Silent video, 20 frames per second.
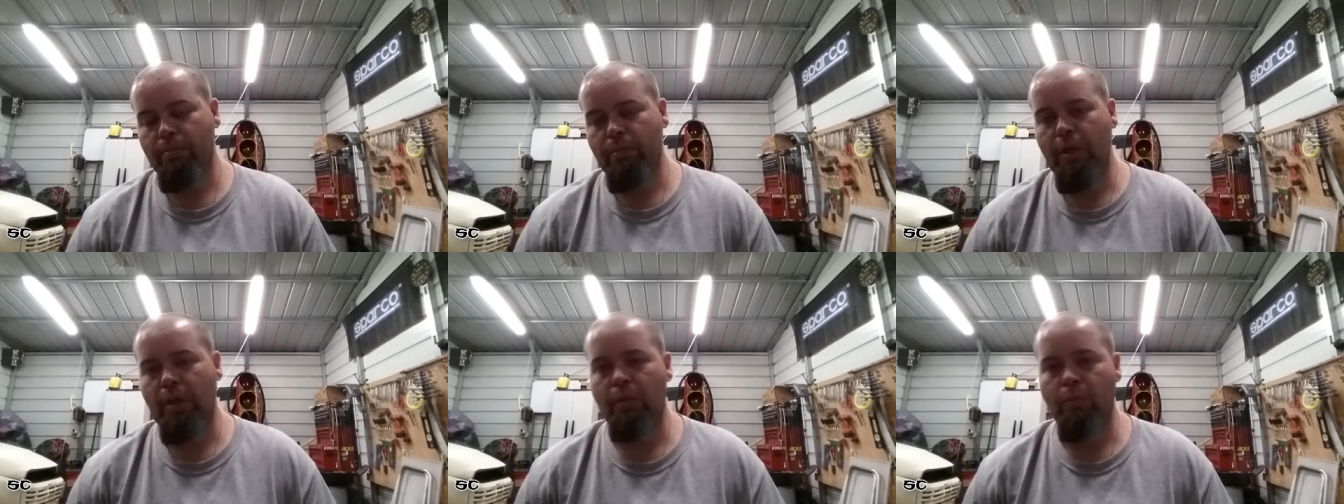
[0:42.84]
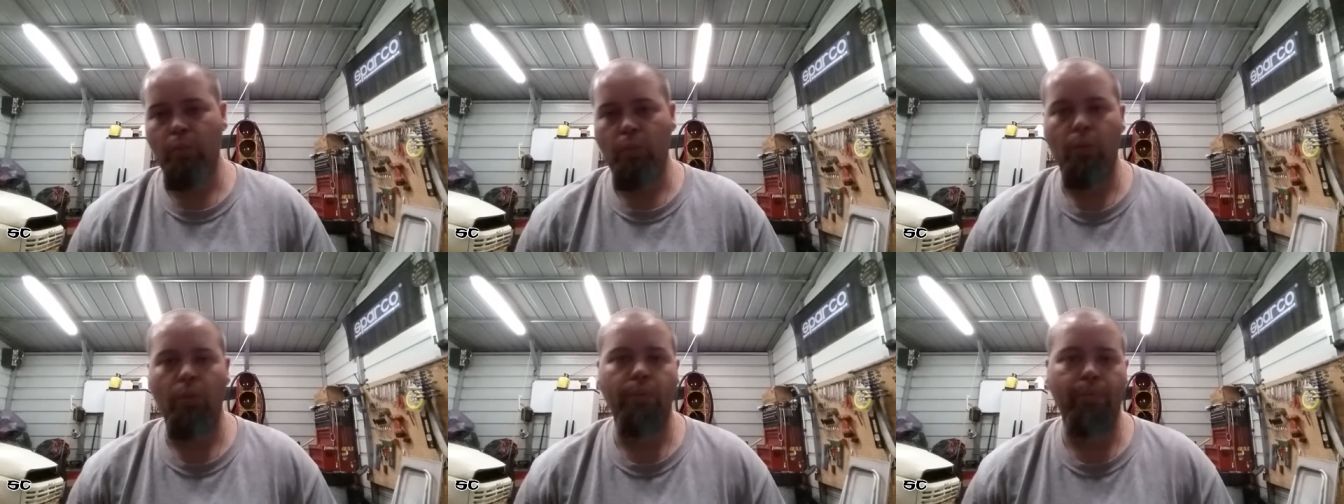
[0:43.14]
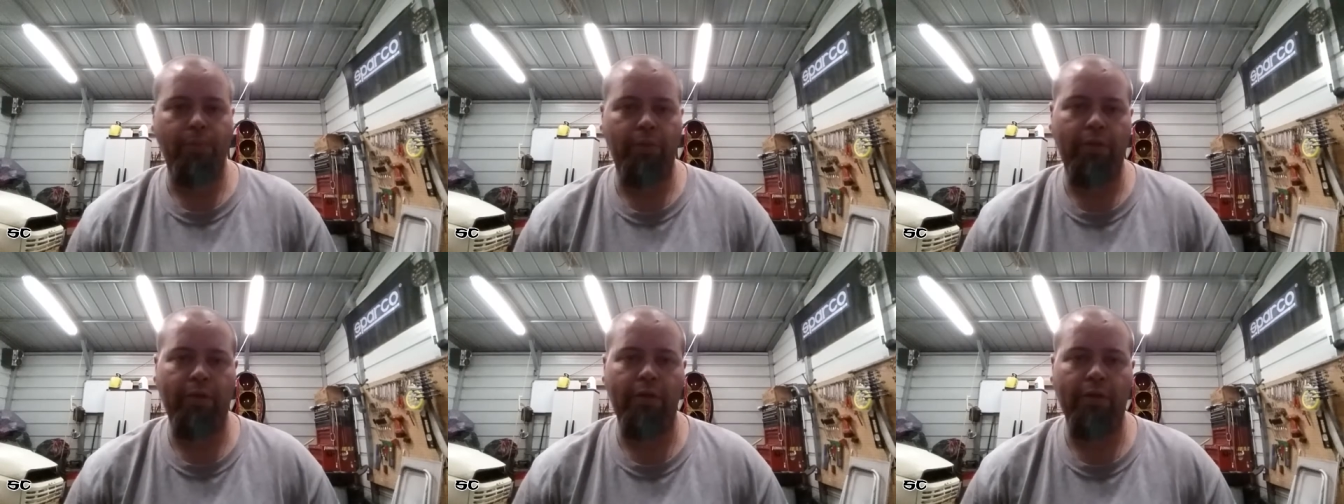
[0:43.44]
in
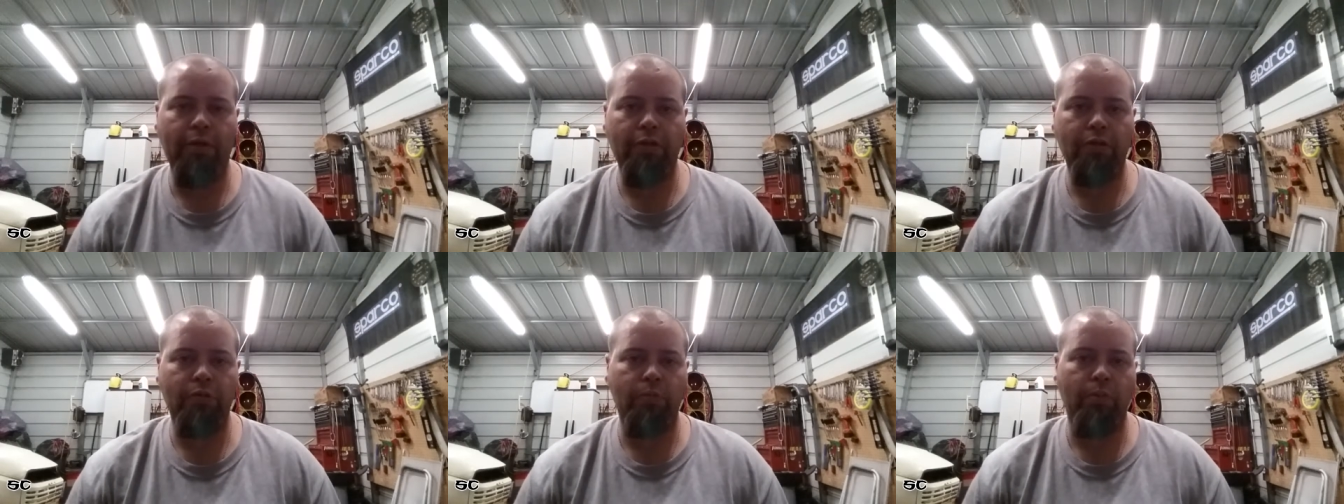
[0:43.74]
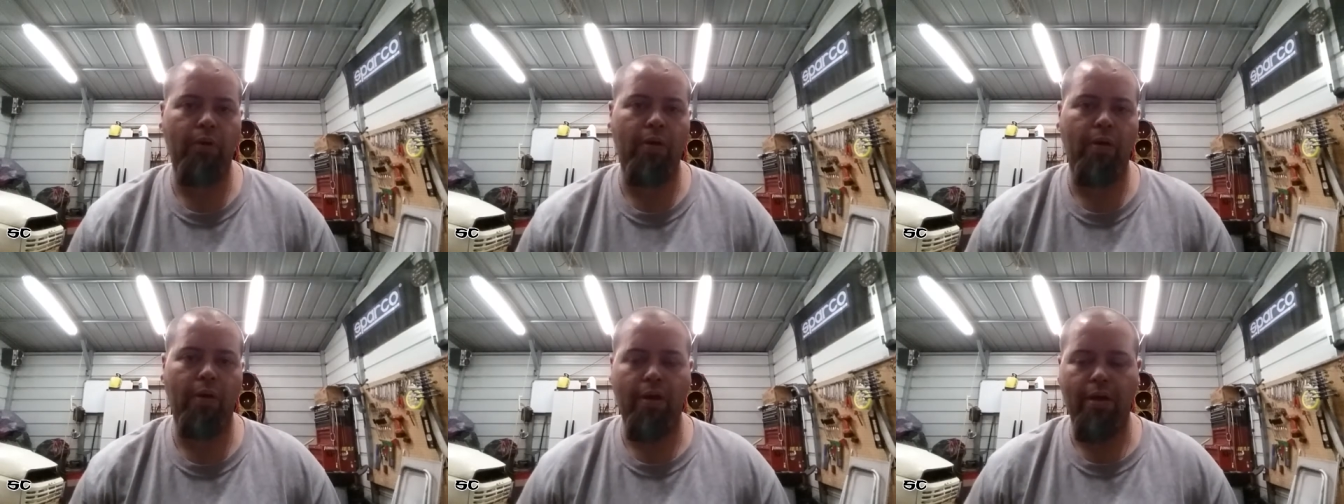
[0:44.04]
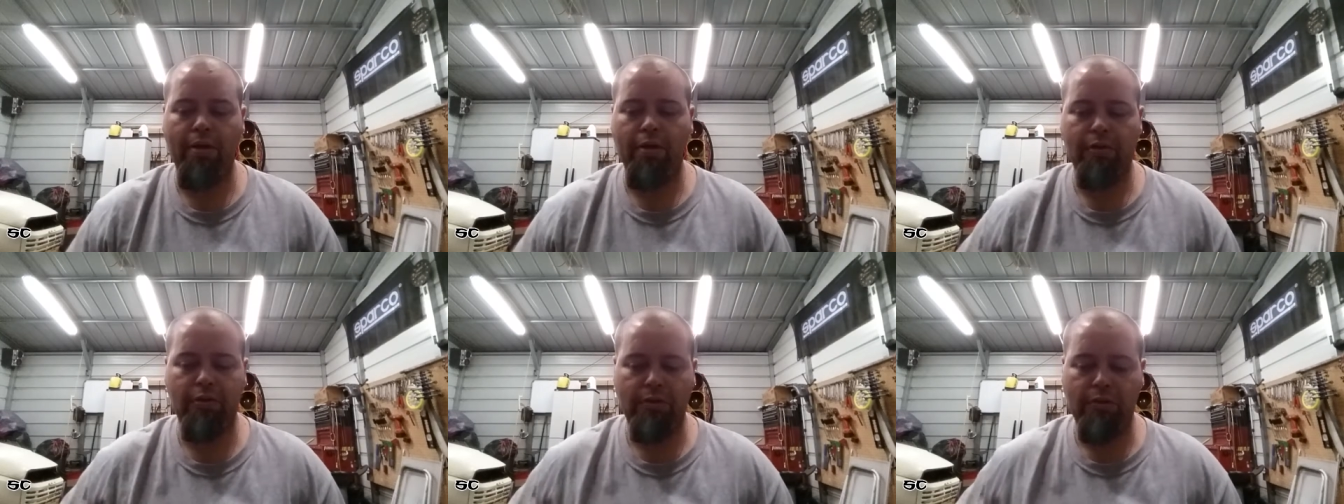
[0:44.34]
one place
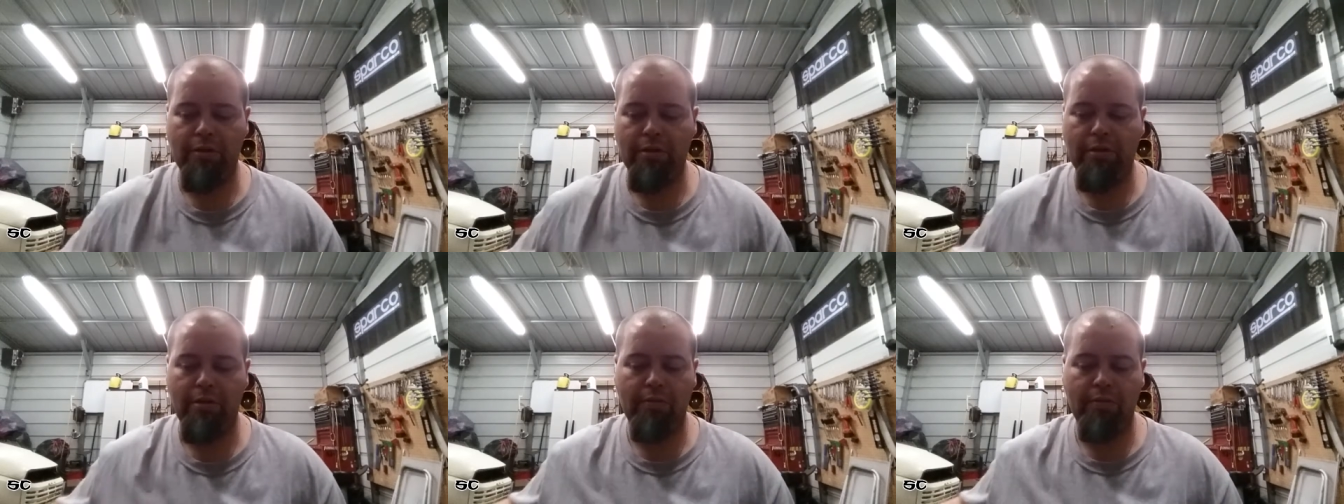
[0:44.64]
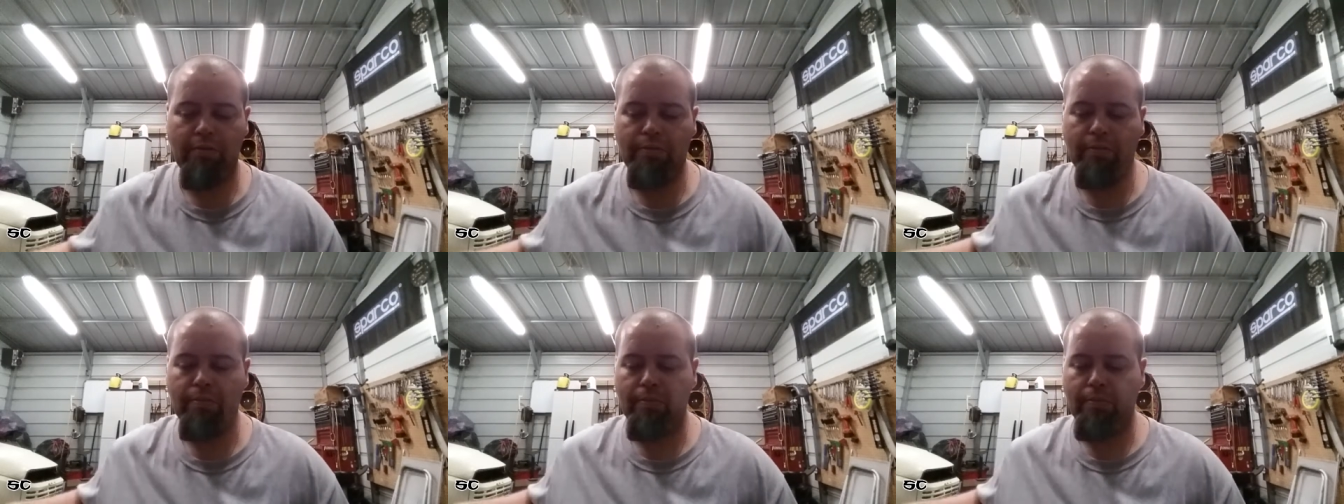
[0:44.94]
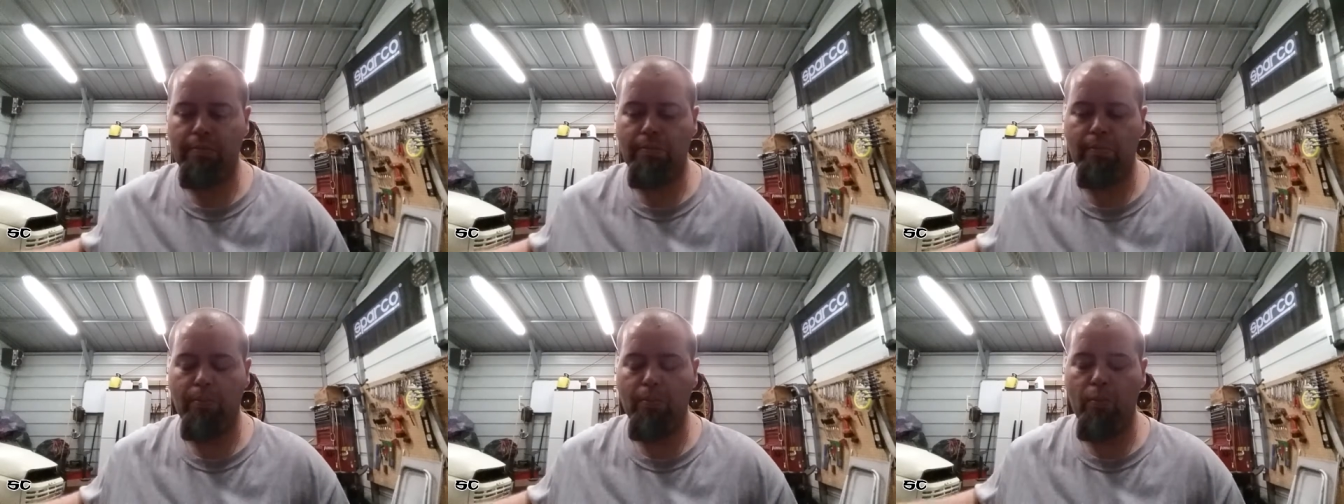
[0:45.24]
whereas in
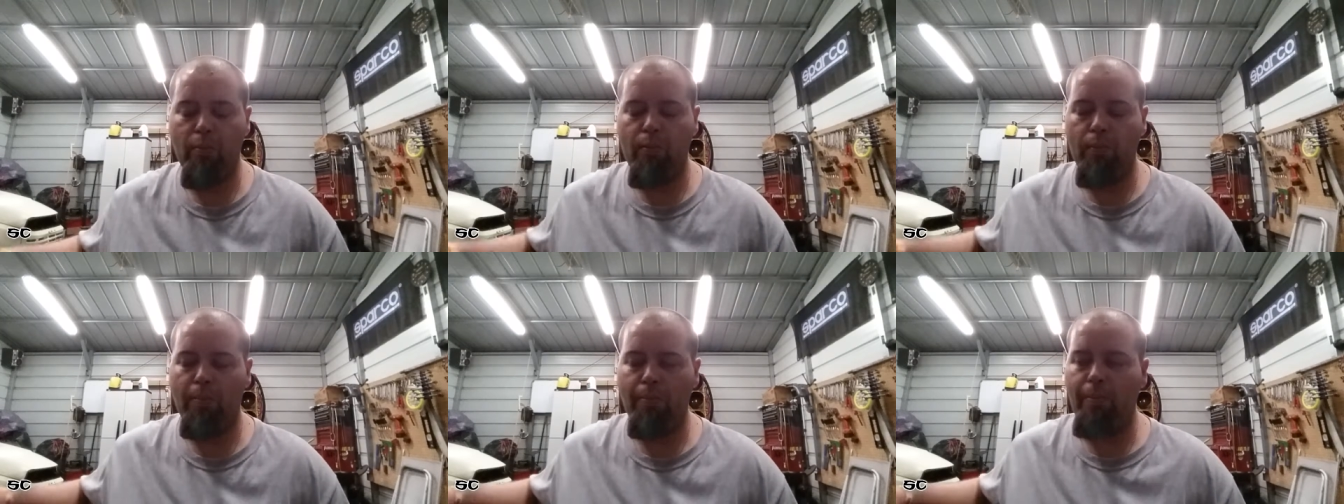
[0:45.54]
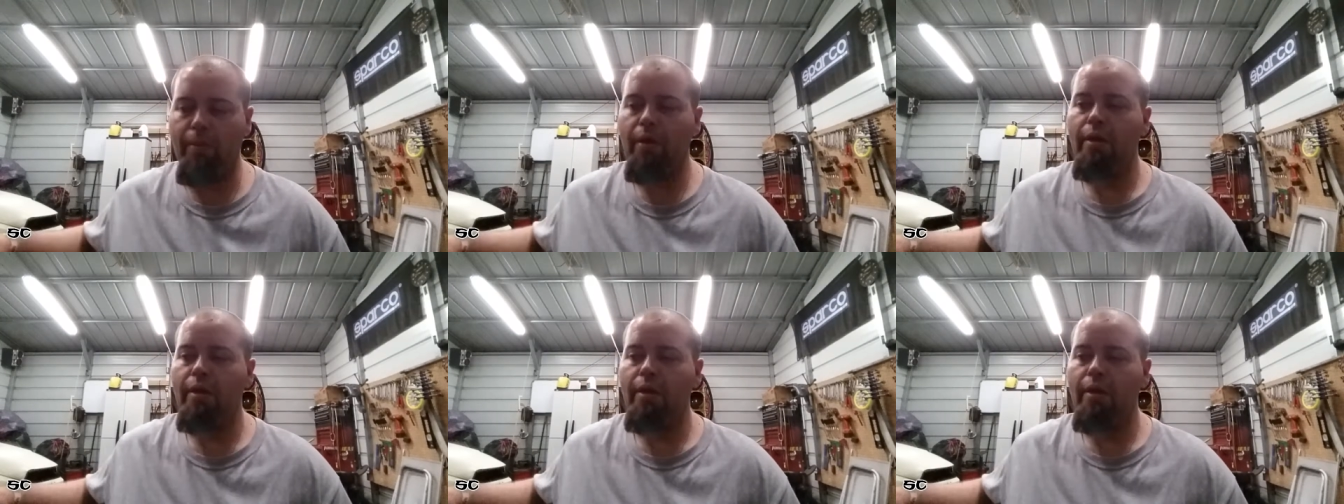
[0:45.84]
more